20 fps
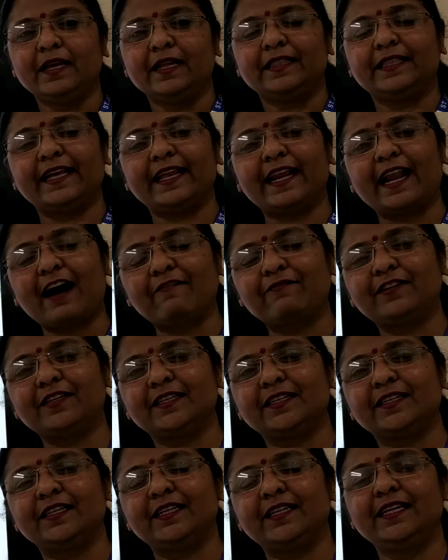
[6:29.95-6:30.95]

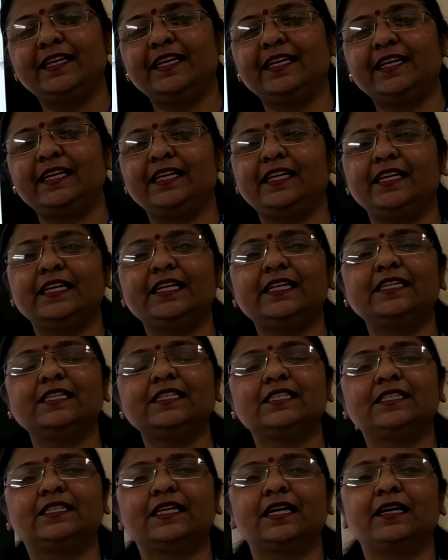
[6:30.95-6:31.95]
Thereafter he
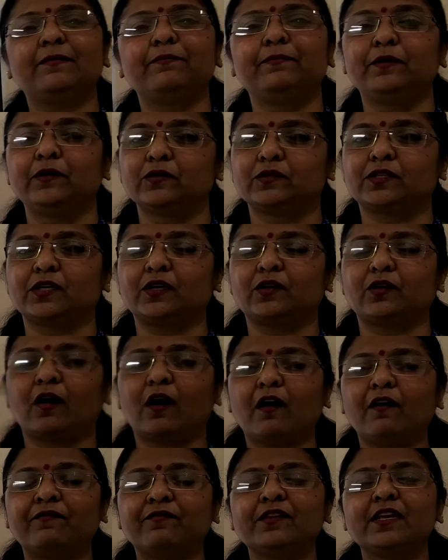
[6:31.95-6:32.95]
hears the music
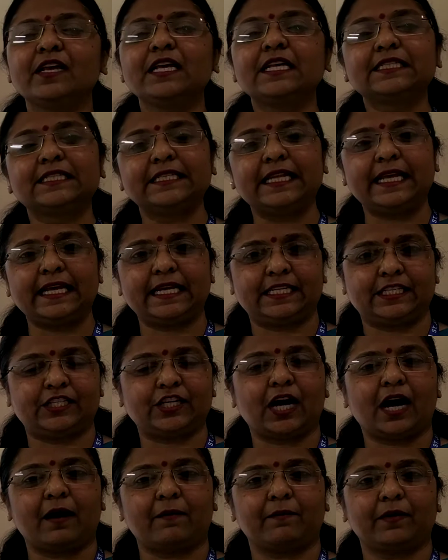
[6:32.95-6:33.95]
of snake
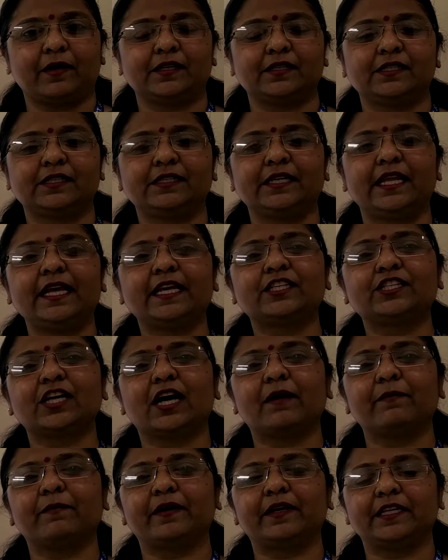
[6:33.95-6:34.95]
charmer. Snake
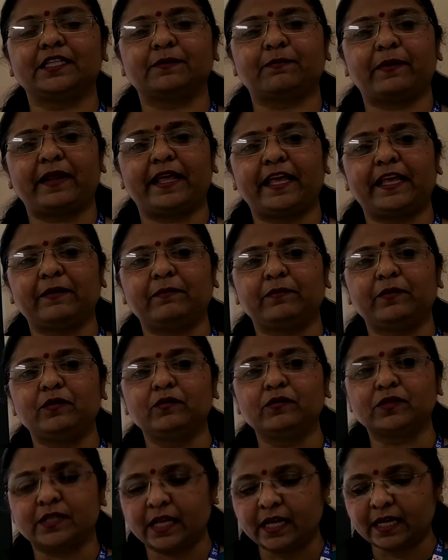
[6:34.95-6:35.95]
charmer is playing
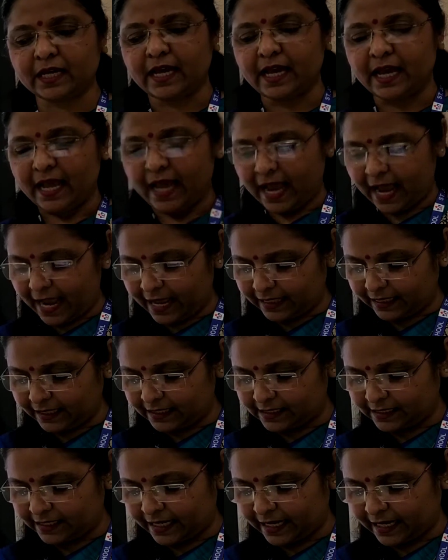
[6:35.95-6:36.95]
music and the
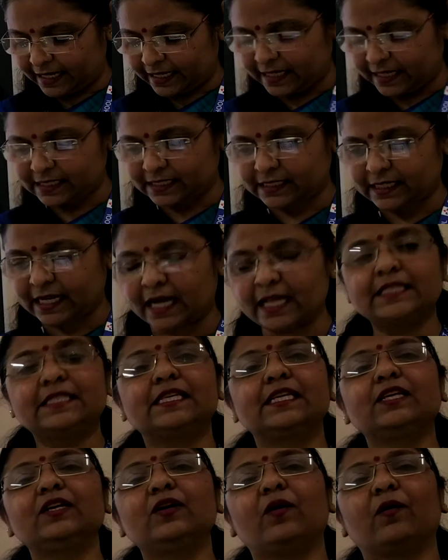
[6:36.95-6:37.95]
snake is
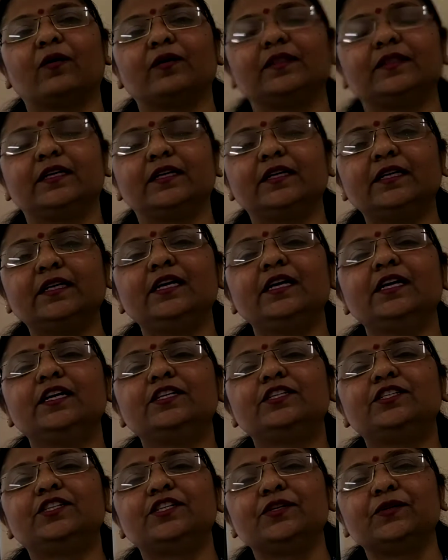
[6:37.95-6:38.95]
dancing on the
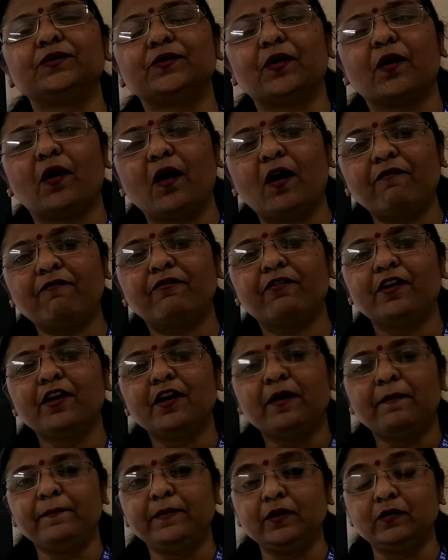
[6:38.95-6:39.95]
tune of
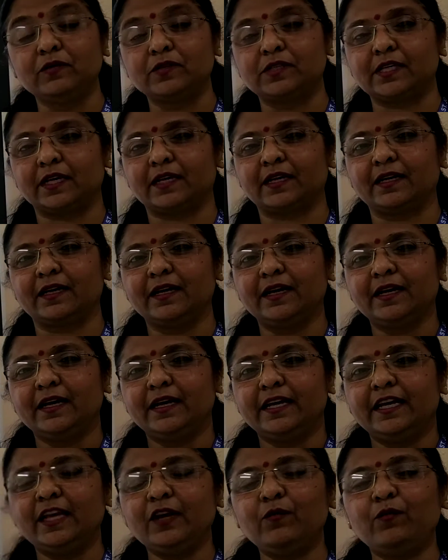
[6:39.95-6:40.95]
music.
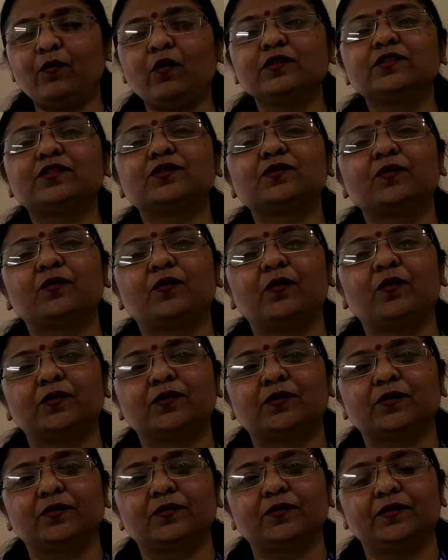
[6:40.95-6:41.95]
He wants to go
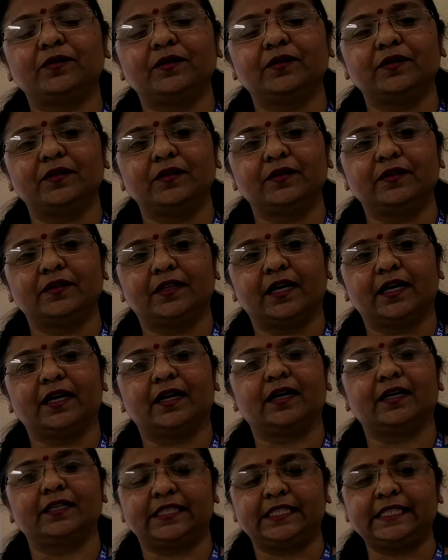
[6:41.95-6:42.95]
to
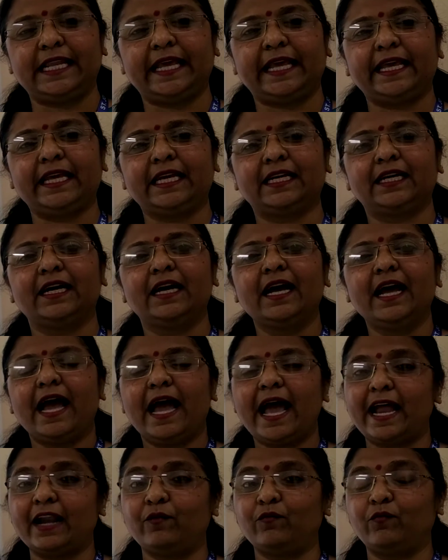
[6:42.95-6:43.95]
the snake
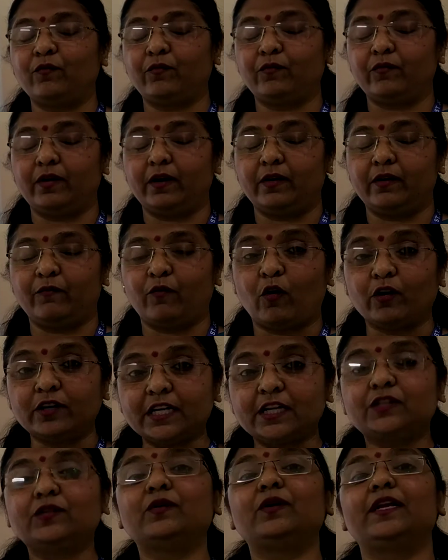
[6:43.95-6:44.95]
and
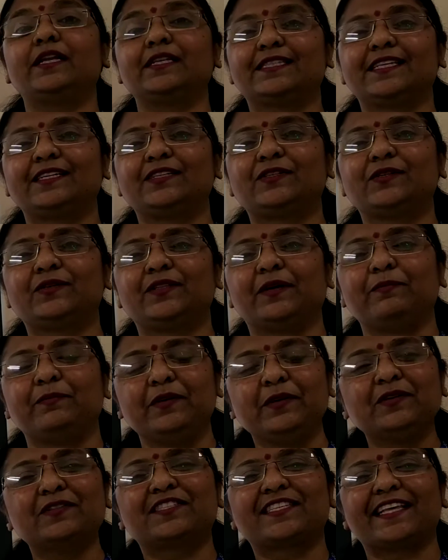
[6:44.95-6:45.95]
wanted to listen to the
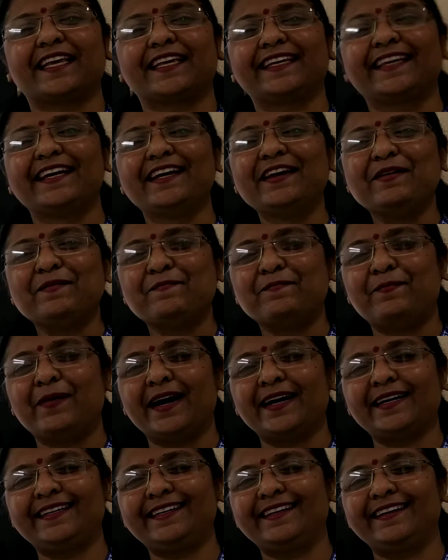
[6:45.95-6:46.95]
music,
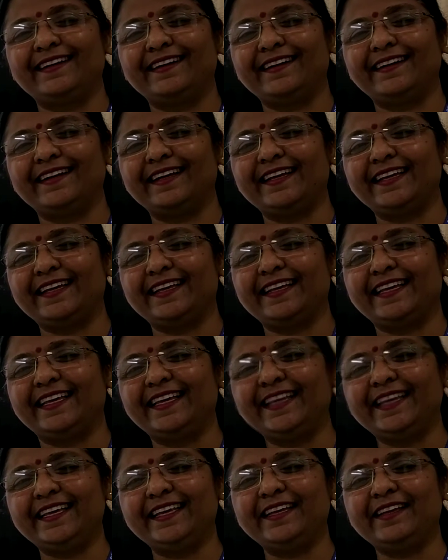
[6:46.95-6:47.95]
but
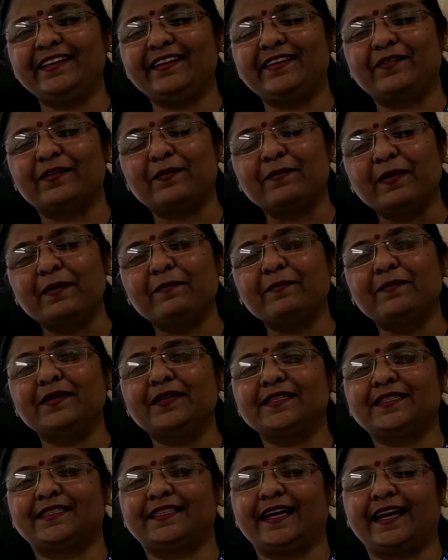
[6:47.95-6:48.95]
he
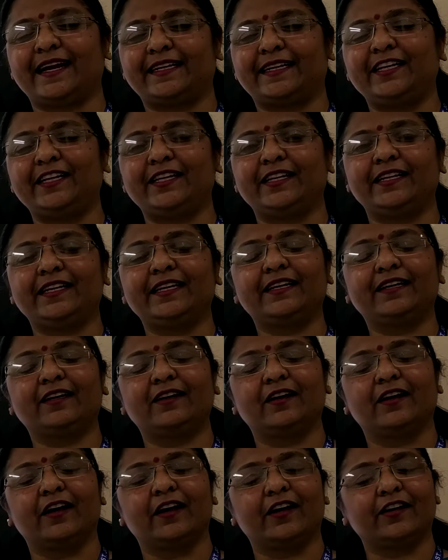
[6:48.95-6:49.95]
remembers that, he
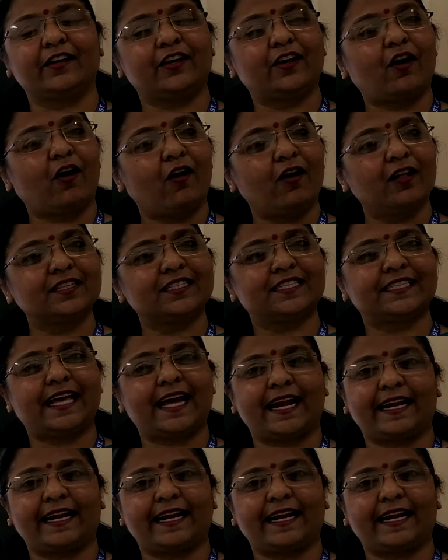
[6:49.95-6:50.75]
recollects